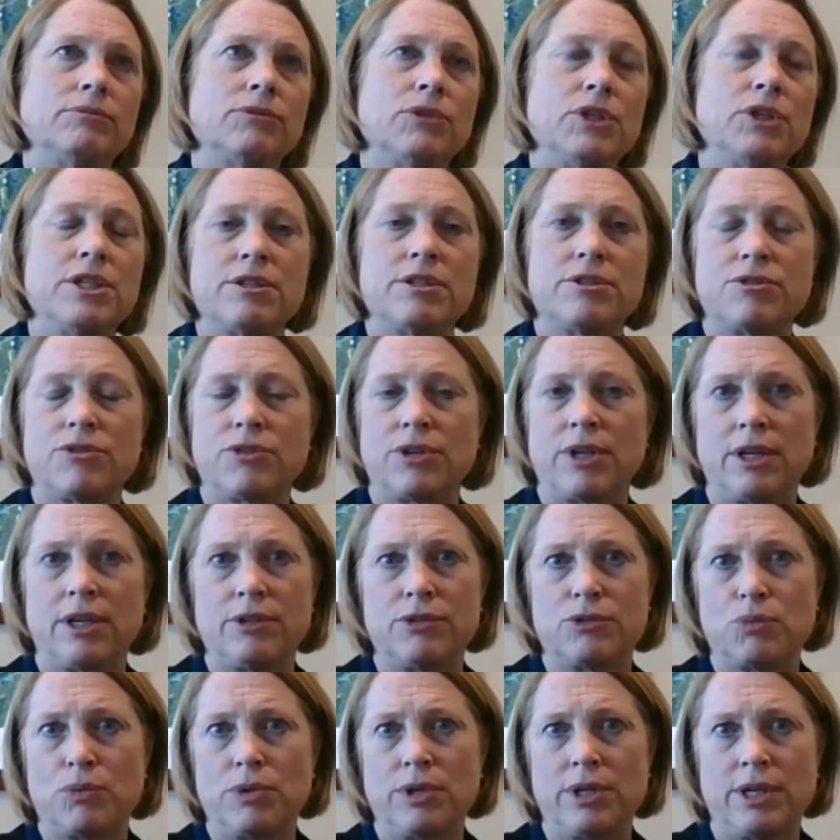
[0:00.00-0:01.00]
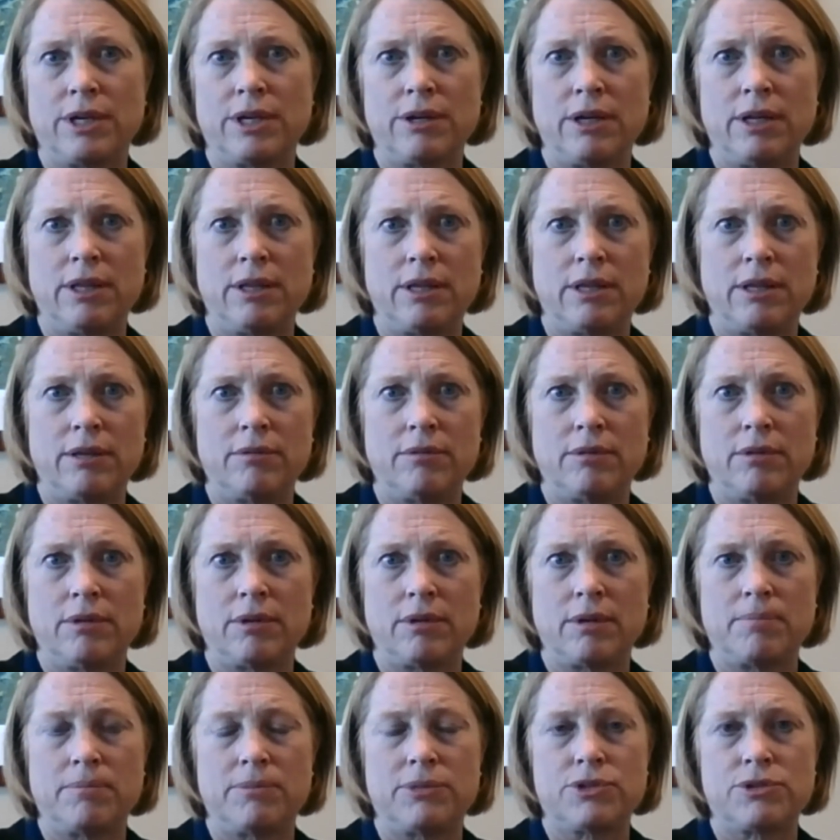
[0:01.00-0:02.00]
redistricting is one area that
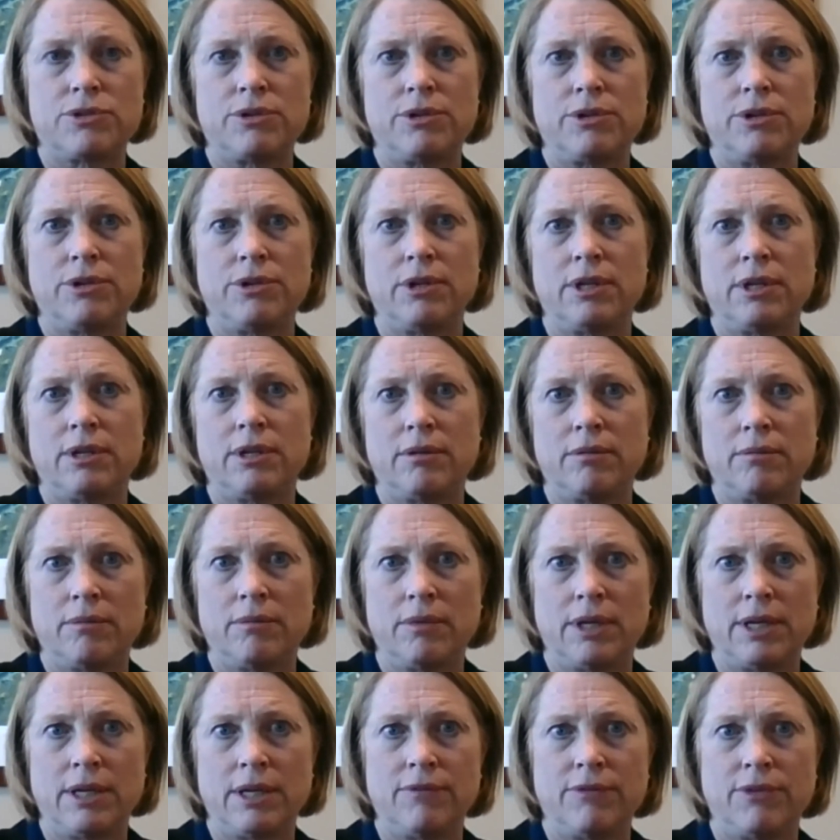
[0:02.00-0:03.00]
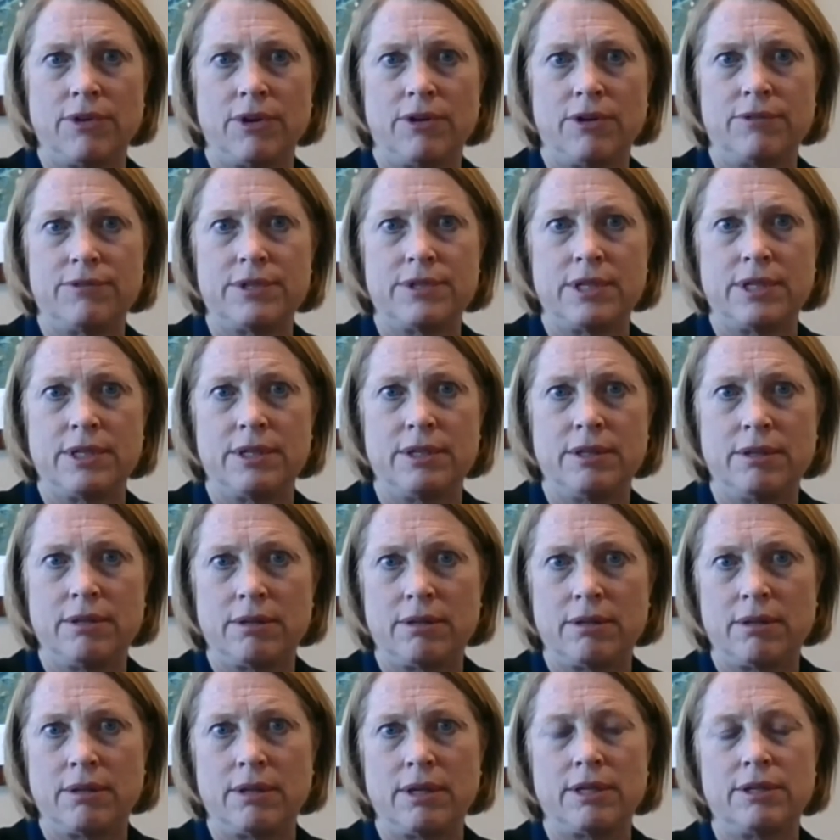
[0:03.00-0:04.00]
I'm sure you're going to get involved in.
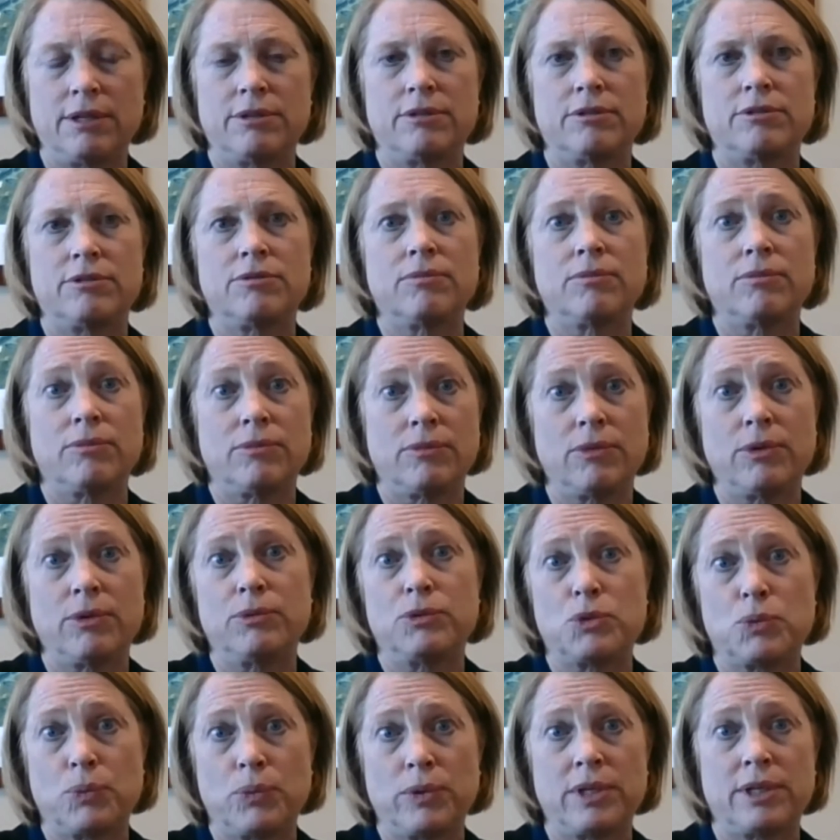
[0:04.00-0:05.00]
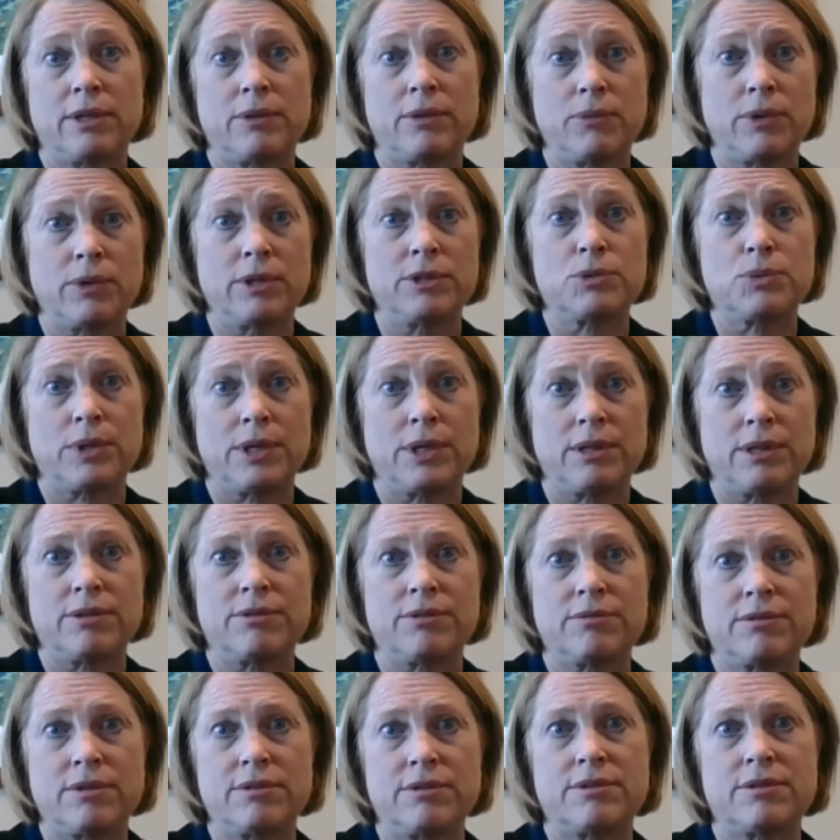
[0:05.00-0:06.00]
That once we get the
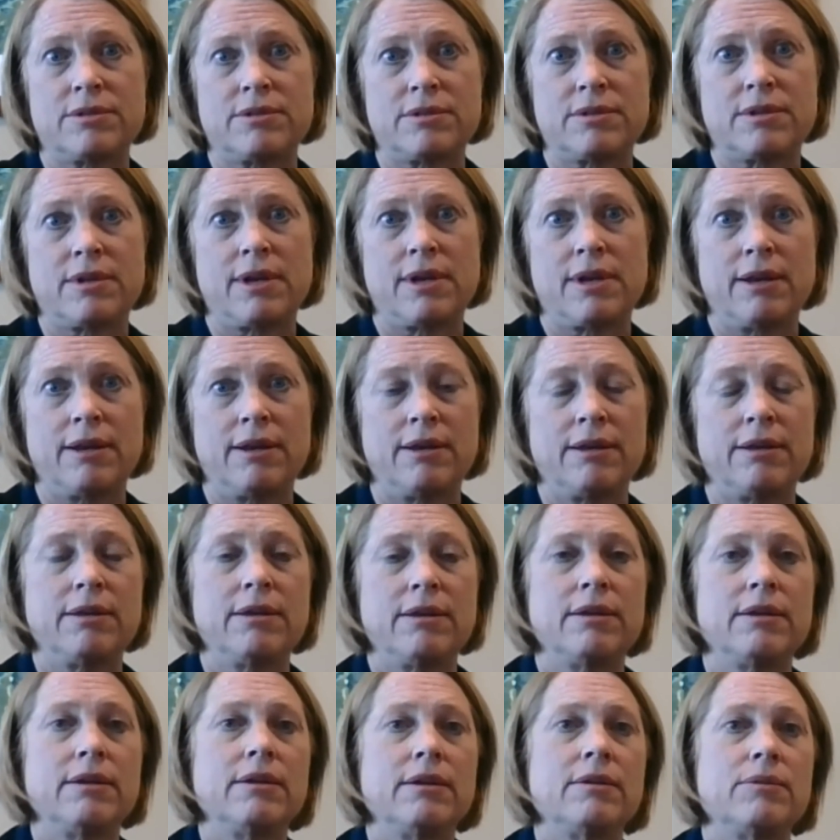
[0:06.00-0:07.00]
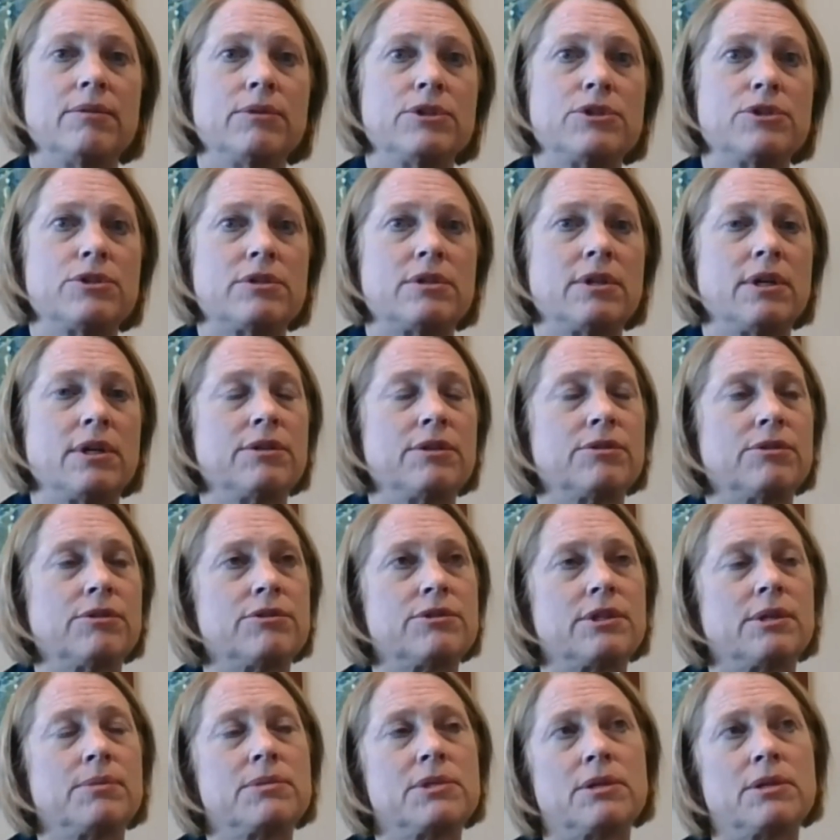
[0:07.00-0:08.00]
census data, which is not until
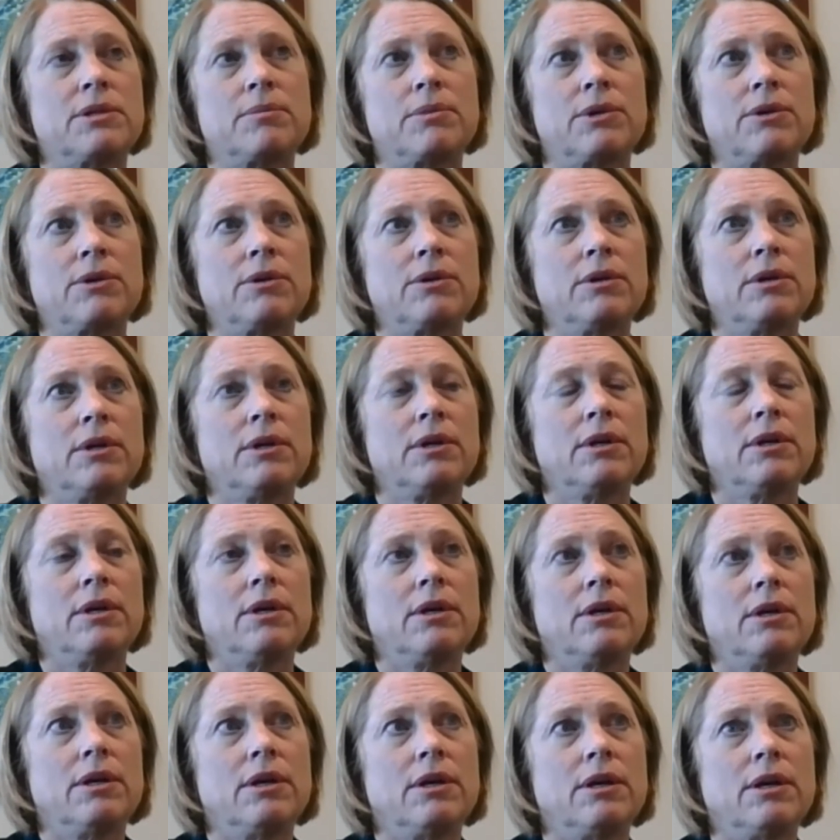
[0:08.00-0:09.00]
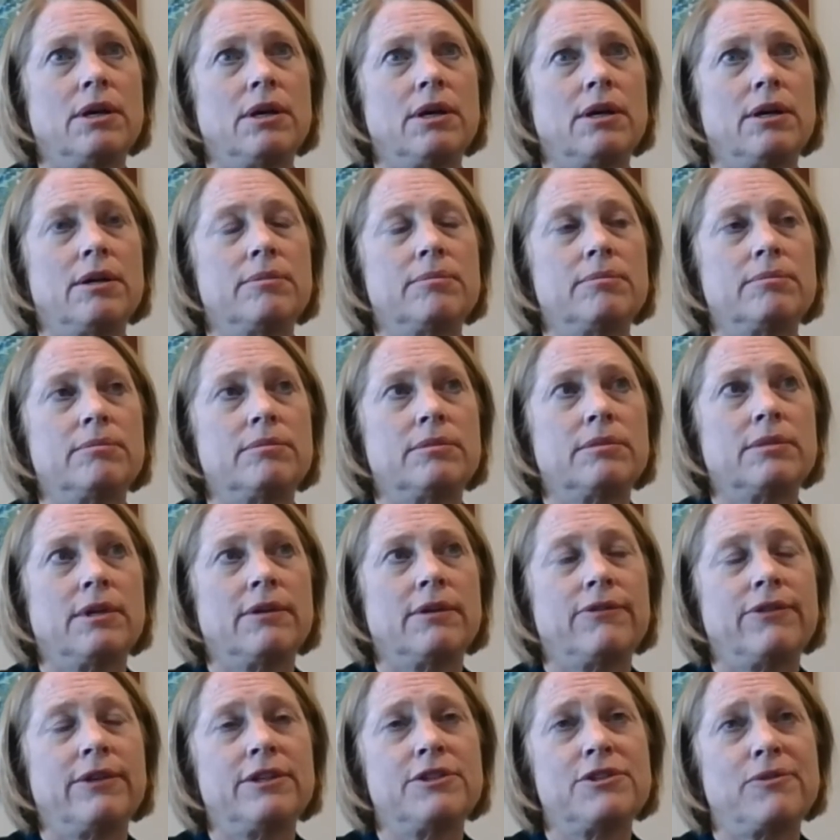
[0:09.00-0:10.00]
September,
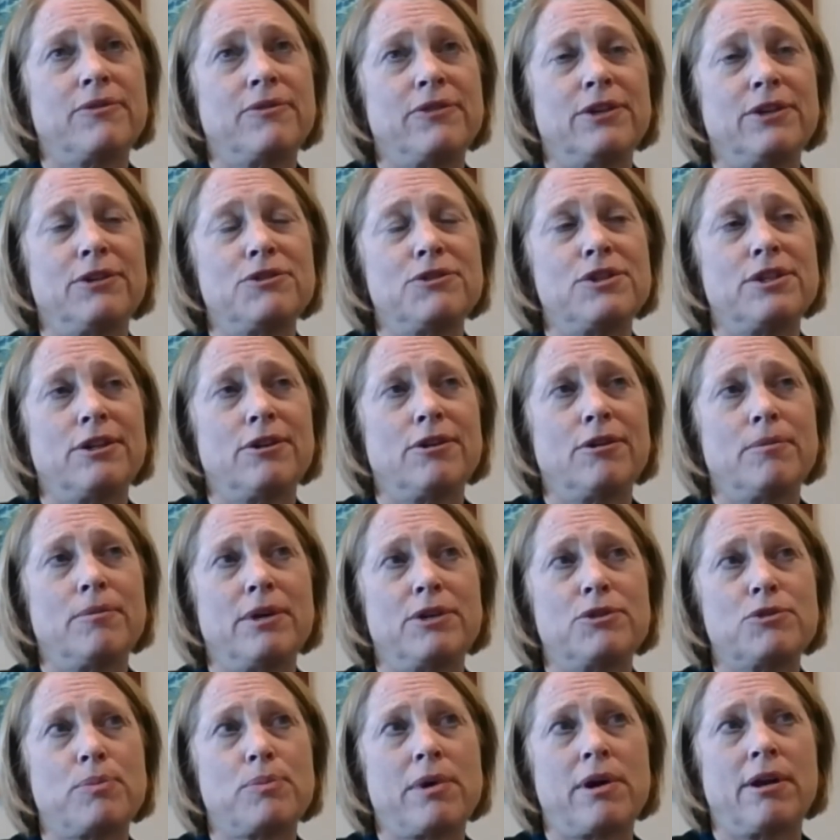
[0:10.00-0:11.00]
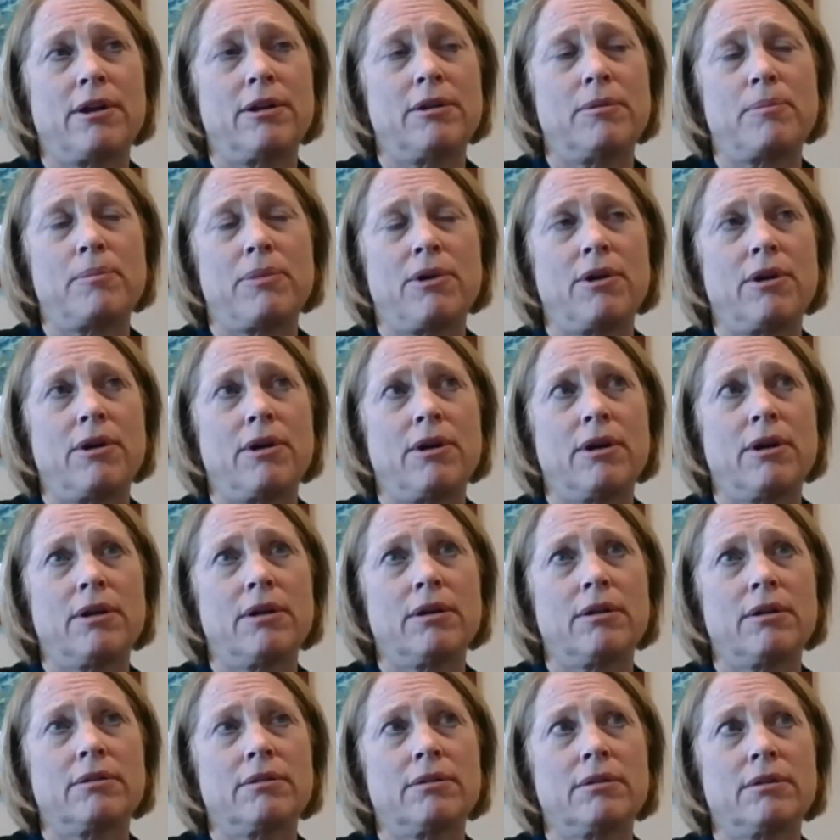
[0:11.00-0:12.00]
I filled you in on Metropolitan Park.
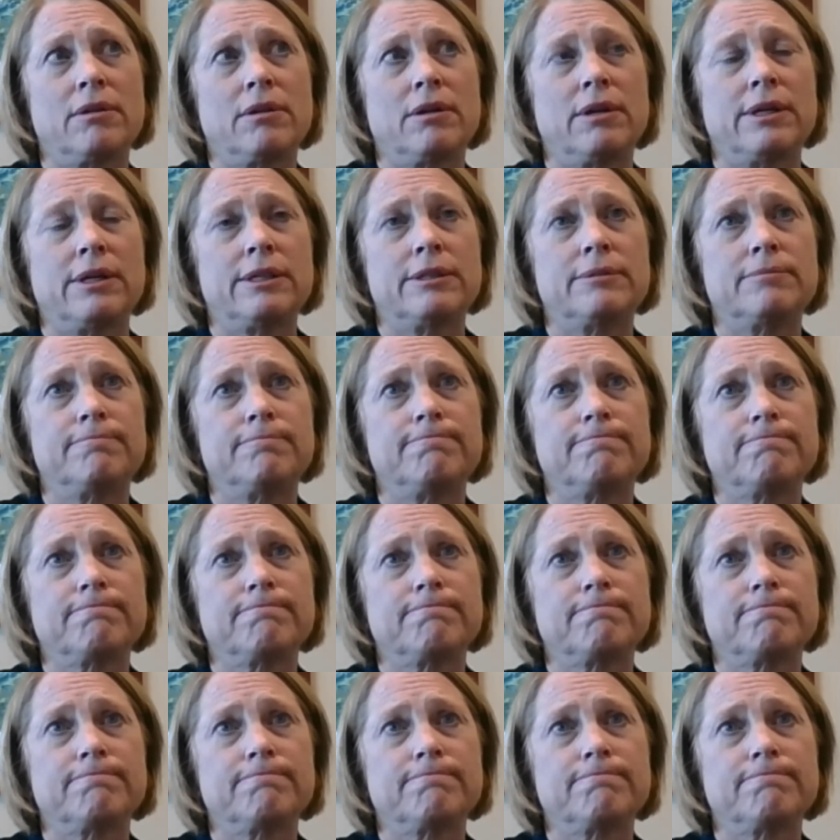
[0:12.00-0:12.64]
I